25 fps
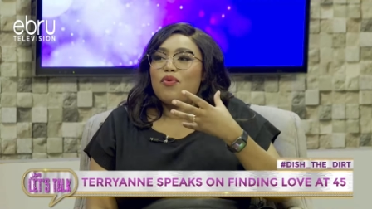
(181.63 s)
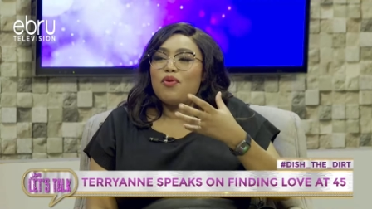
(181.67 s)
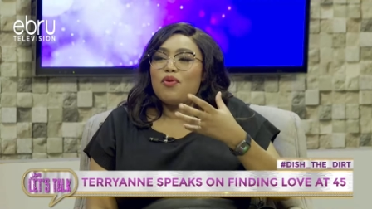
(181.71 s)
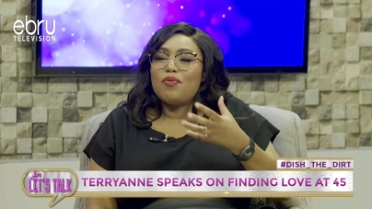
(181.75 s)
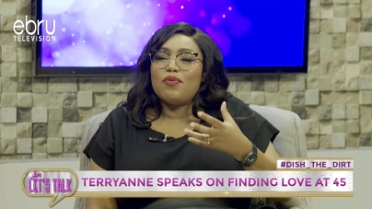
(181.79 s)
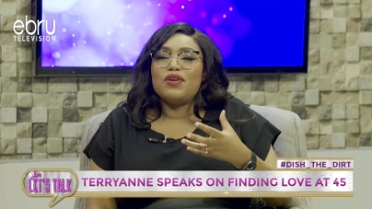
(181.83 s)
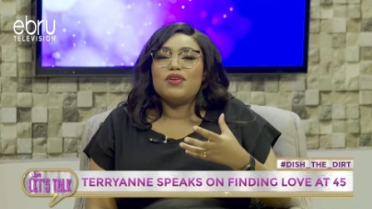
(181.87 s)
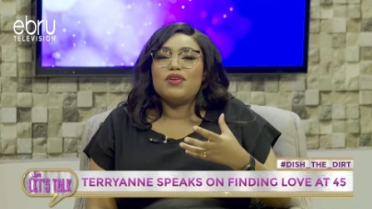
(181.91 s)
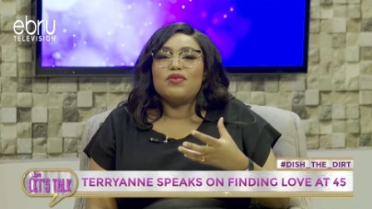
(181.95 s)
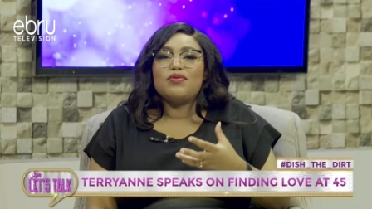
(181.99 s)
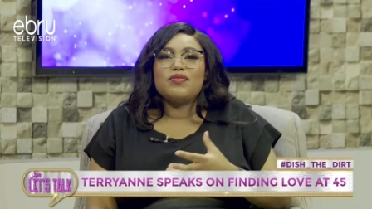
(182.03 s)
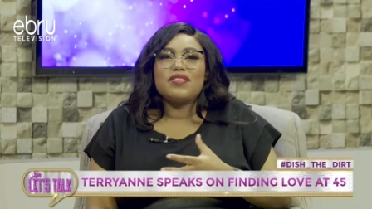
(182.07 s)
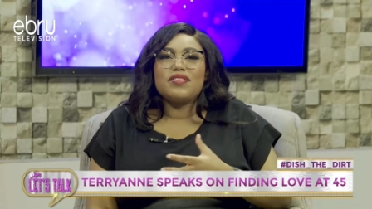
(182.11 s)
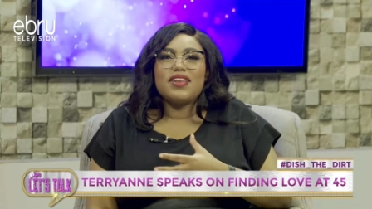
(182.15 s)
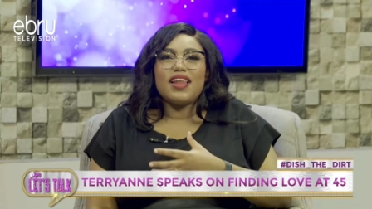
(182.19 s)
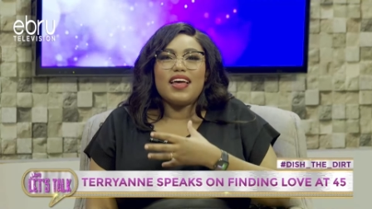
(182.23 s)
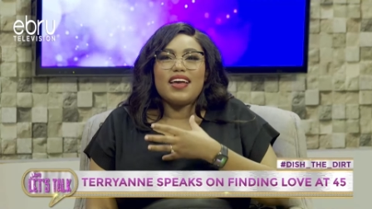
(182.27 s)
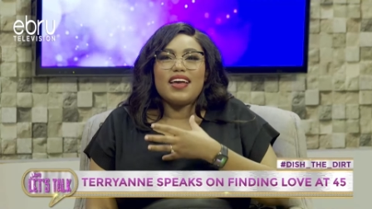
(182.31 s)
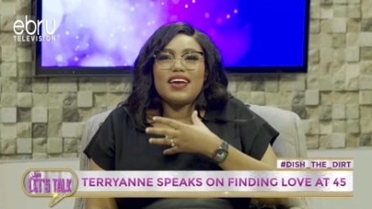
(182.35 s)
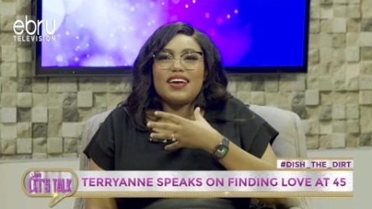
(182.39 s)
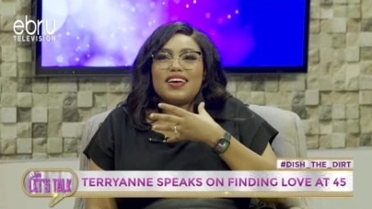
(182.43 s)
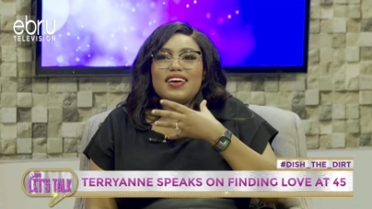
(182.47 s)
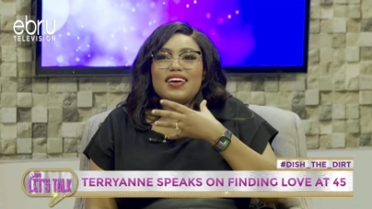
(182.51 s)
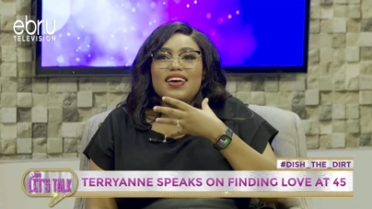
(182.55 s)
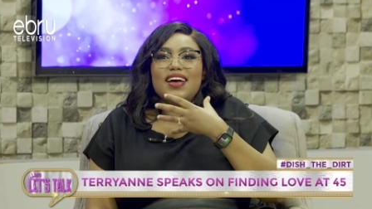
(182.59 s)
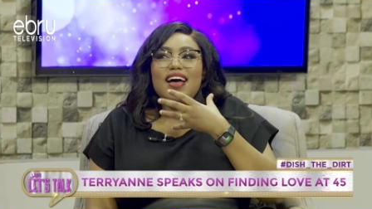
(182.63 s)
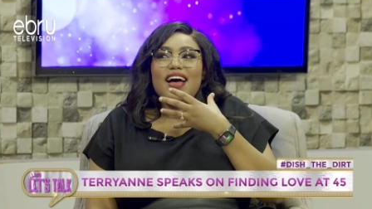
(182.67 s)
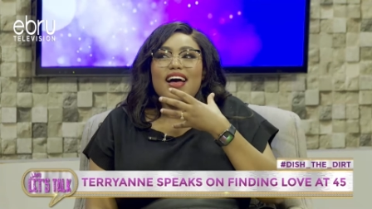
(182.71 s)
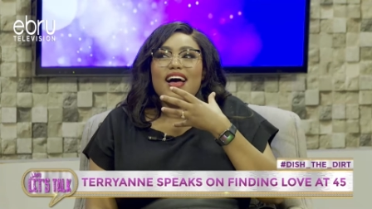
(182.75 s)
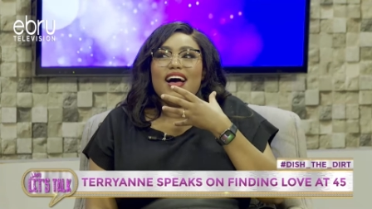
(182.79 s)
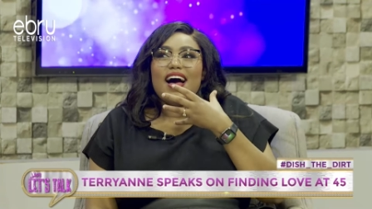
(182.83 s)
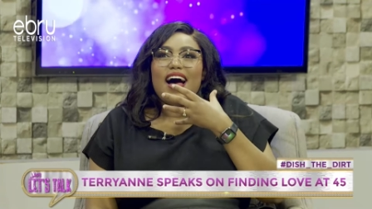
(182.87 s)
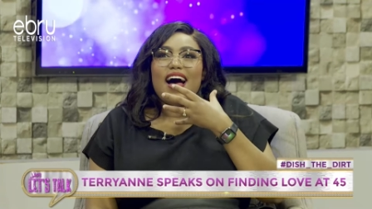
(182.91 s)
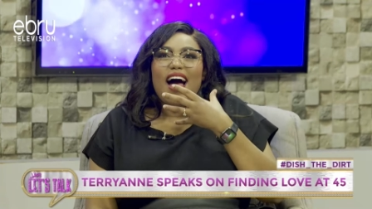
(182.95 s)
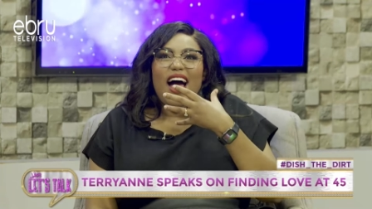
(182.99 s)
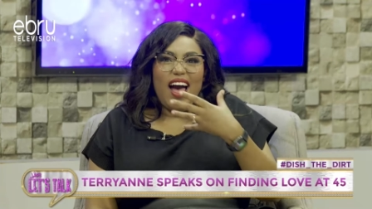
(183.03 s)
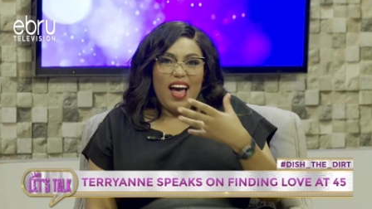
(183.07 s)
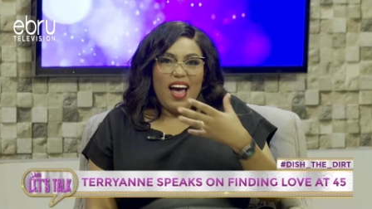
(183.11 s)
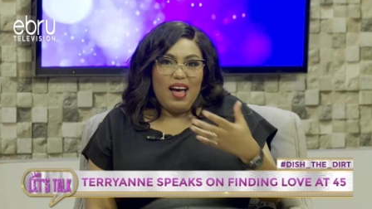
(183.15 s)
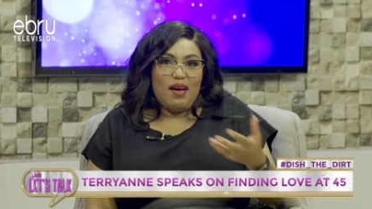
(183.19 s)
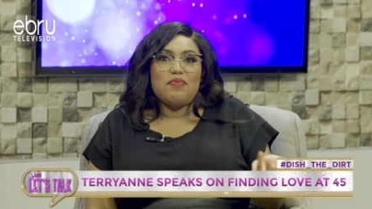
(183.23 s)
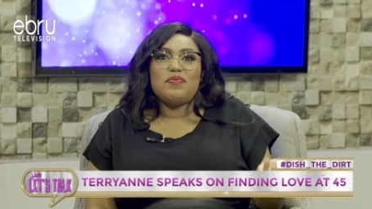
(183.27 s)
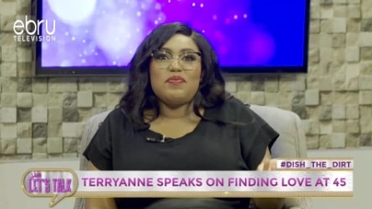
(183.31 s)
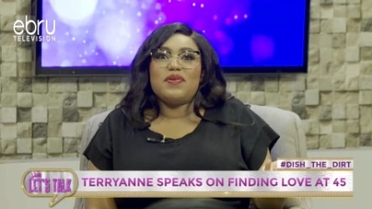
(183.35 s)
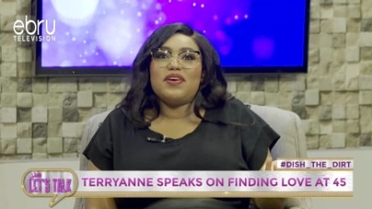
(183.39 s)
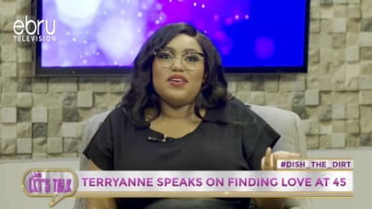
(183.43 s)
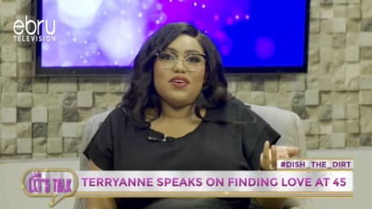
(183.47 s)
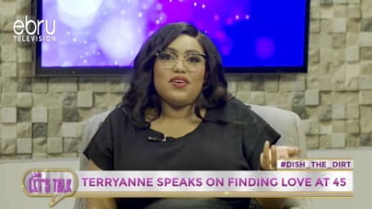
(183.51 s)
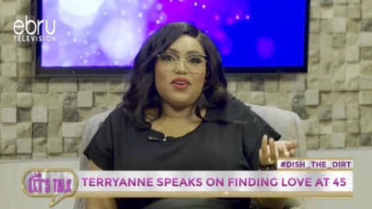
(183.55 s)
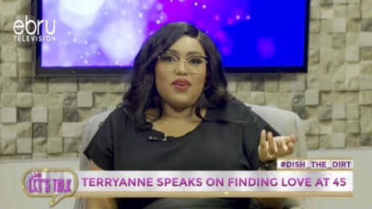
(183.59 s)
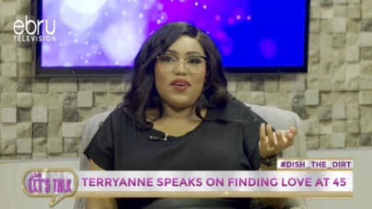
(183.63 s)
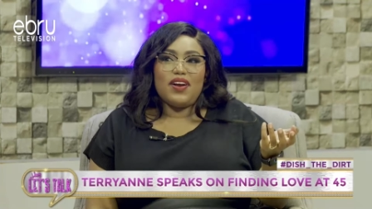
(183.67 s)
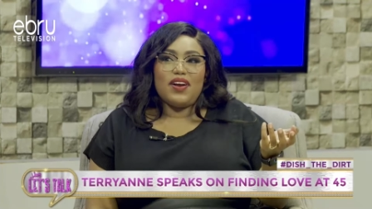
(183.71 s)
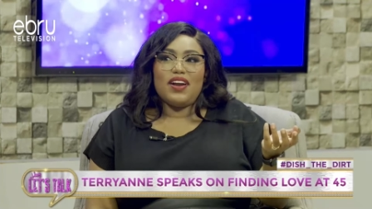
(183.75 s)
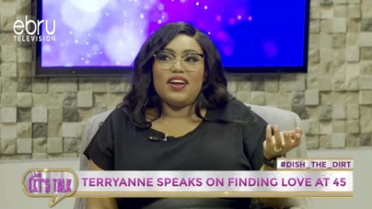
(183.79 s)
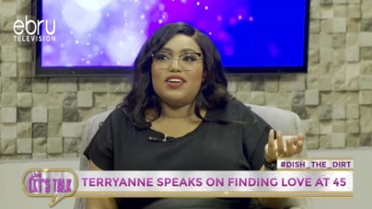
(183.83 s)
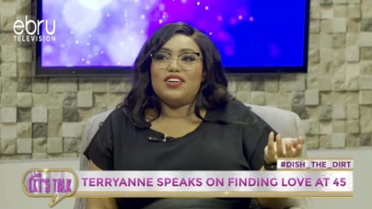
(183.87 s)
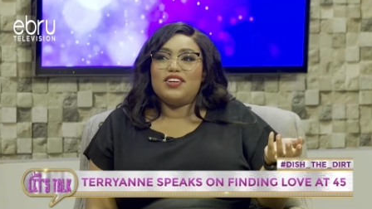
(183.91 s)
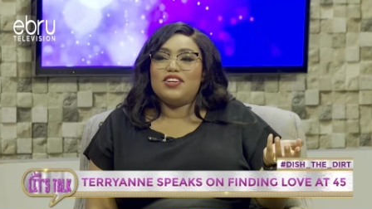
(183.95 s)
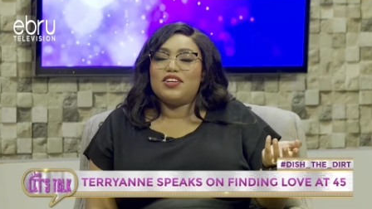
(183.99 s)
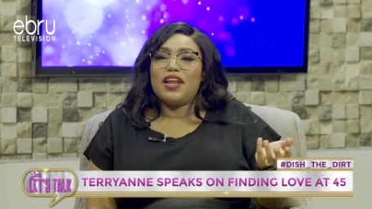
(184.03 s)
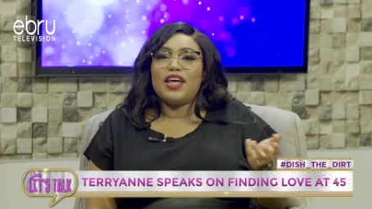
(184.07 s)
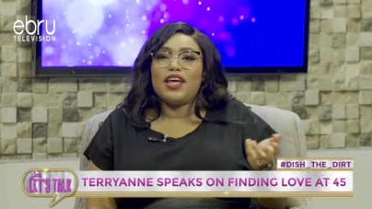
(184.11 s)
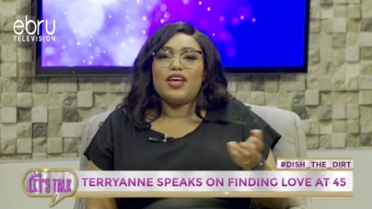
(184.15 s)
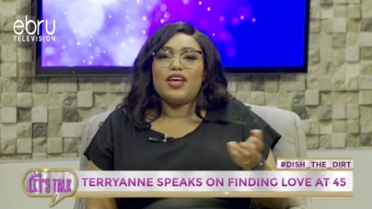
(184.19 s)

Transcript: woman who's like, happy in her relationship.